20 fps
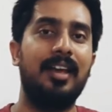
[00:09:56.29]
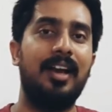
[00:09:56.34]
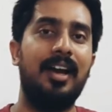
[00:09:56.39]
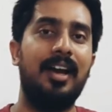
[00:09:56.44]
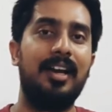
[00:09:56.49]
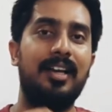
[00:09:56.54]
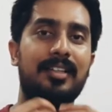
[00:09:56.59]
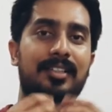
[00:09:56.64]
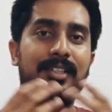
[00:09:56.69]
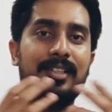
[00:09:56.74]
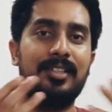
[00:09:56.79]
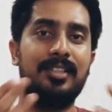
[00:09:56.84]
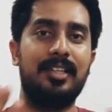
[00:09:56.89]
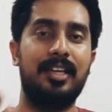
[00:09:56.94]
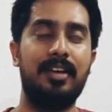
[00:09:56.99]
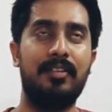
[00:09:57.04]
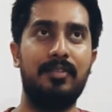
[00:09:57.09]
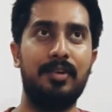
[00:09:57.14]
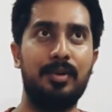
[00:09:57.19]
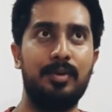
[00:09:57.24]
I'll just
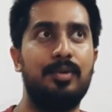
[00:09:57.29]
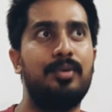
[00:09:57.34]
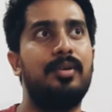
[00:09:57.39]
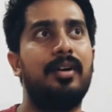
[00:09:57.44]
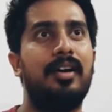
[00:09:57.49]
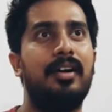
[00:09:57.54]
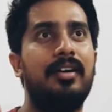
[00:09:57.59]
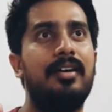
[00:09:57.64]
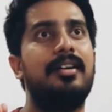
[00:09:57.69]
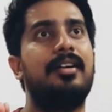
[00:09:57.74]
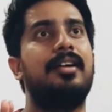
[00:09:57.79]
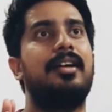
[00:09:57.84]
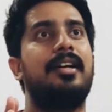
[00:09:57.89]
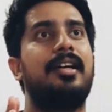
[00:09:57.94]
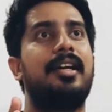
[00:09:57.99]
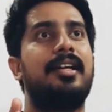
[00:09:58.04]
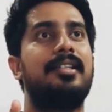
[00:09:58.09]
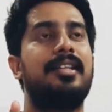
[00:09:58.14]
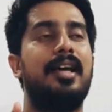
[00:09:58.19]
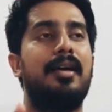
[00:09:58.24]
give you an
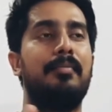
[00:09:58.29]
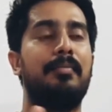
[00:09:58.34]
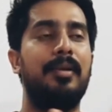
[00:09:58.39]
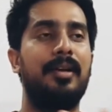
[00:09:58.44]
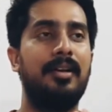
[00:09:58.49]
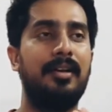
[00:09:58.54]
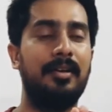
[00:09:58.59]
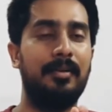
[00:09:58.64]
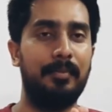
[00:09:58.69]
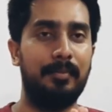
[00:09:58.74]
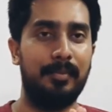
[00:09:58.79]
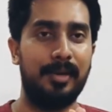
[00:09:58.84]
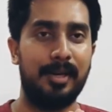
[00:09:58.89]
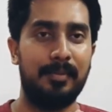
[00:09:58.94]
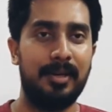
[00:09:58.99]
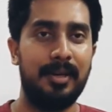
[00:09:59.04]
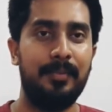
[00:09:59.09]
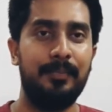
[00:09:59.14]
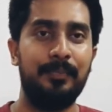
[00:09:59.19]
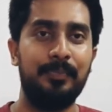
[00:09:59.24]
example
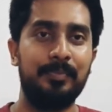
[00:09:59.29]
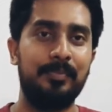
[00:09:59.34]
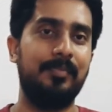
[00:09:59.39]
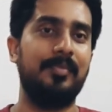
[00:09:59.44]
maybe,